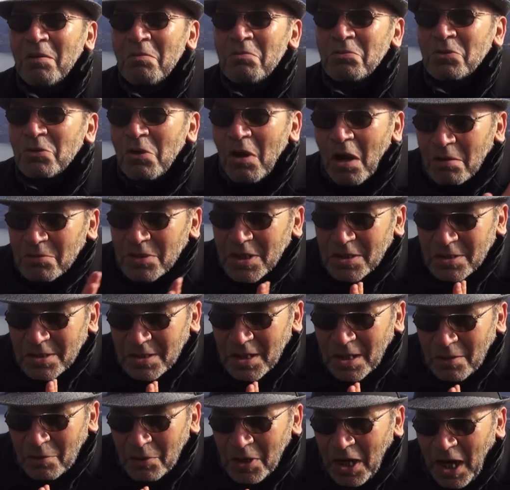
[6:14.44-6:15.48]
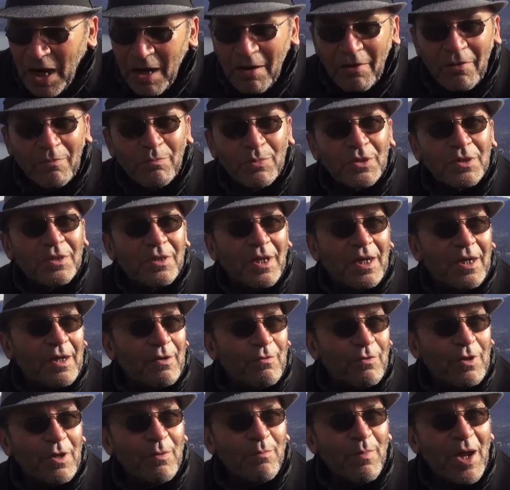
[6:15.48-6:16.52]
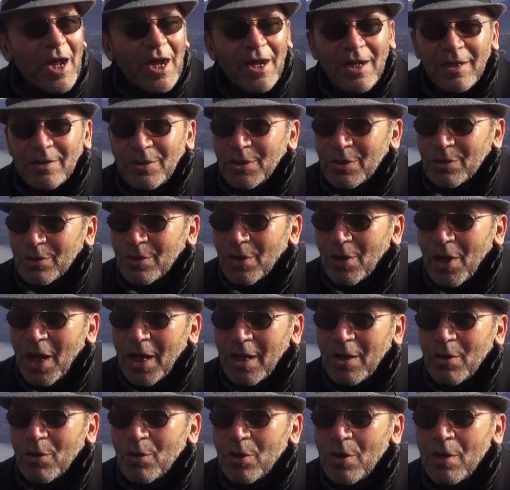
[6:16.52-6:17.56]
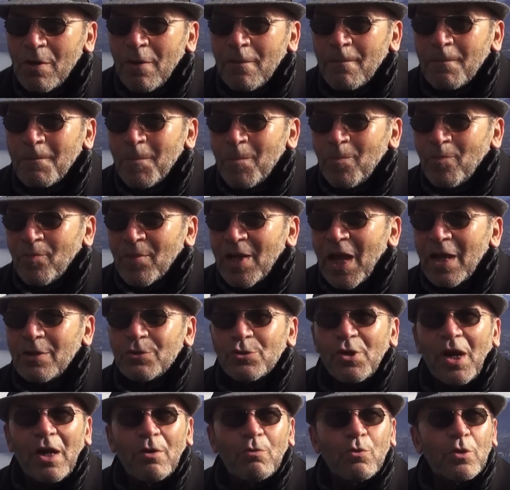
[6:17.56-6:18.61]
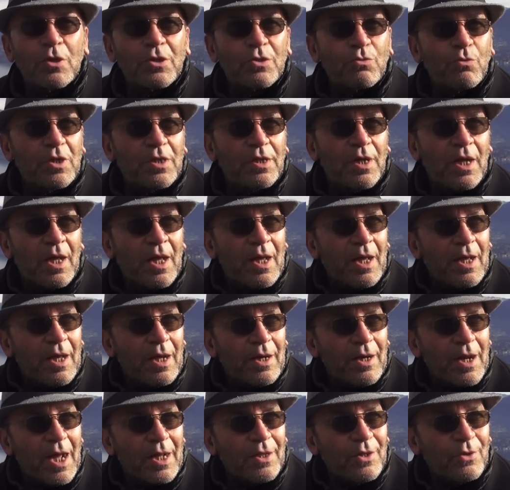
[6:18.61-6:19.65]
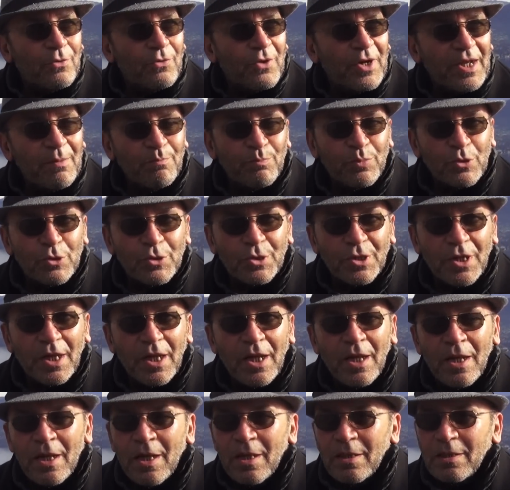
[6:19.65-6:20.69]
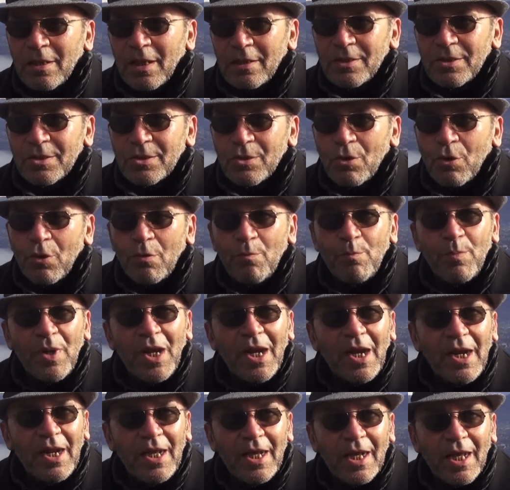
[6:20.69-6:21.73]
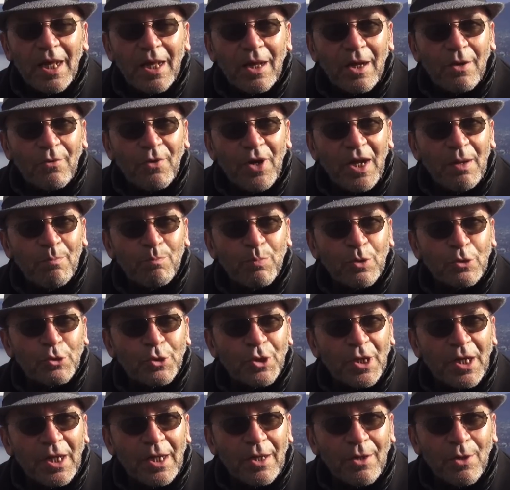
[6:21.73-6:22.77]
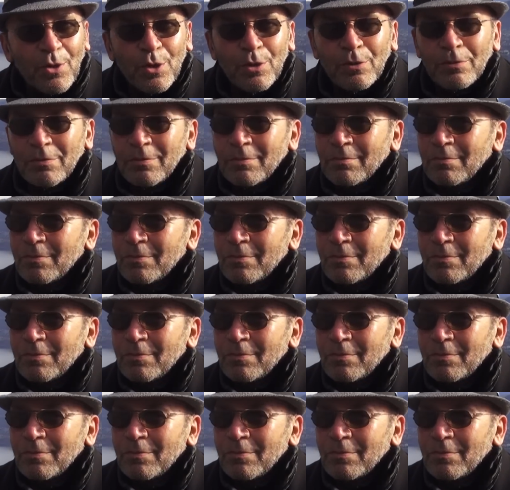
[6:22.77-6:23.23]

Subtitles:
So I just say, okay, Rinpoche, thank you very much, I go. Actually, I was with another Rinpoche that is called Mili Rinpoche,